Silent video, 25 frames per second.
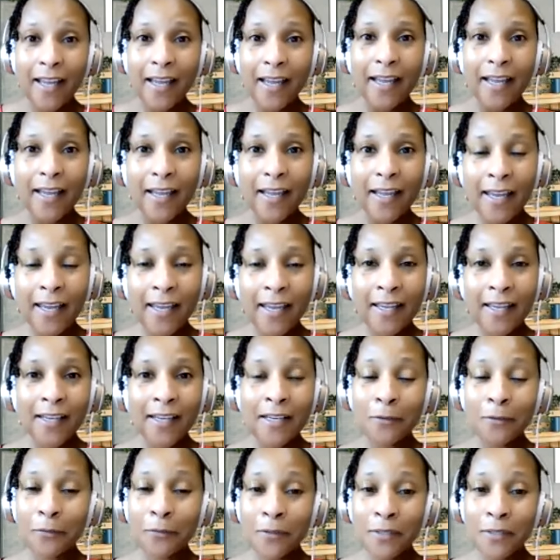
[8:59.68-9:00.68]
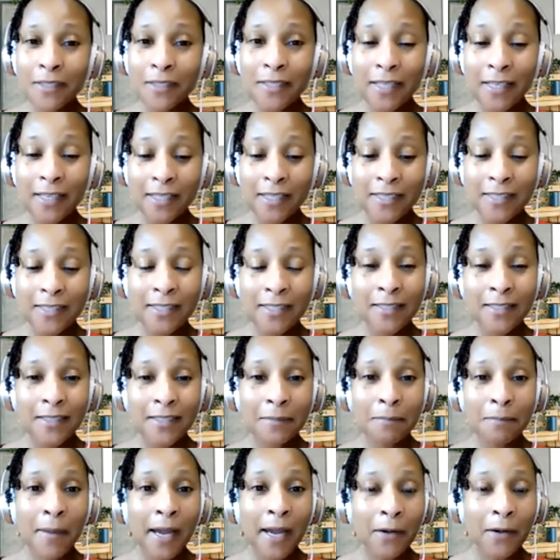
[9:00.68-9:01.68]
And it was, in a sense,
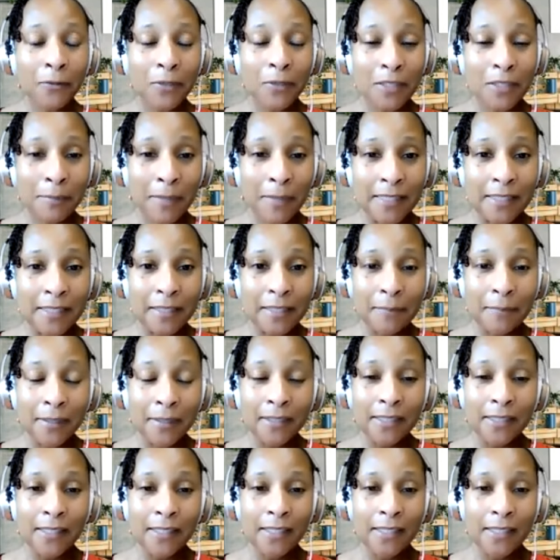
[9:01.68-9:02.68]
my responsibility